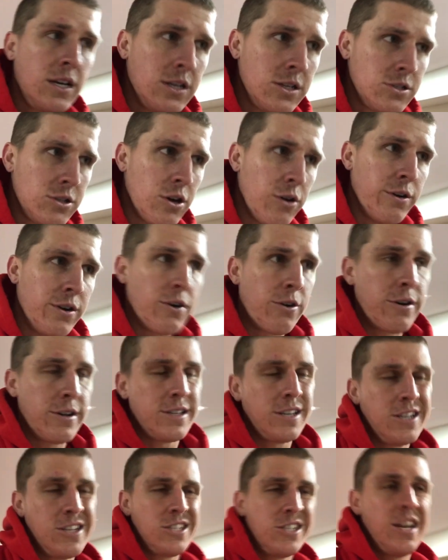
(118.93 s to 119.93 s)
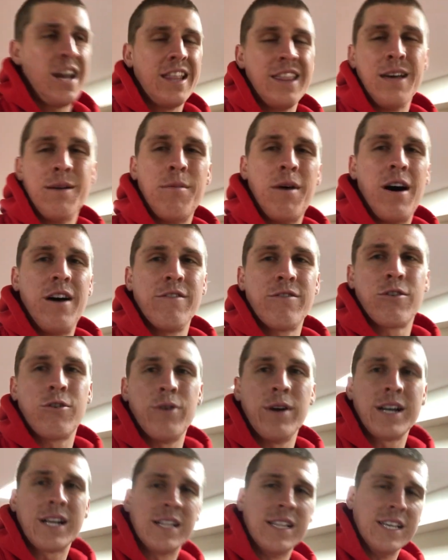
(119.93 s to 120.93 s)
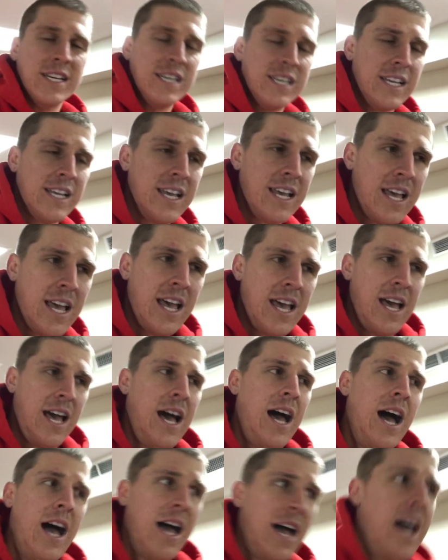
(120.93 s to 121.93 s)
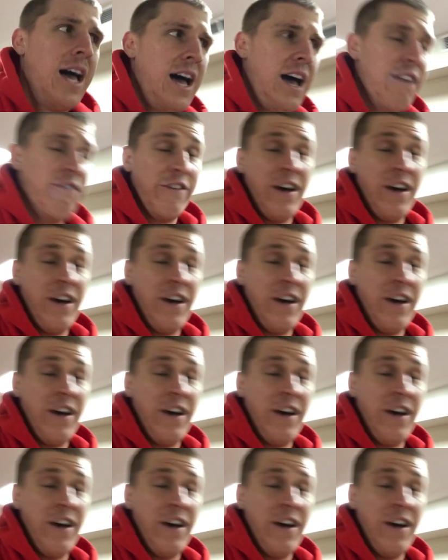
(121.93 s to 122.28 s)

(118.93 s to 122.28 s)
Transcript: So in order to shed them off quickly, I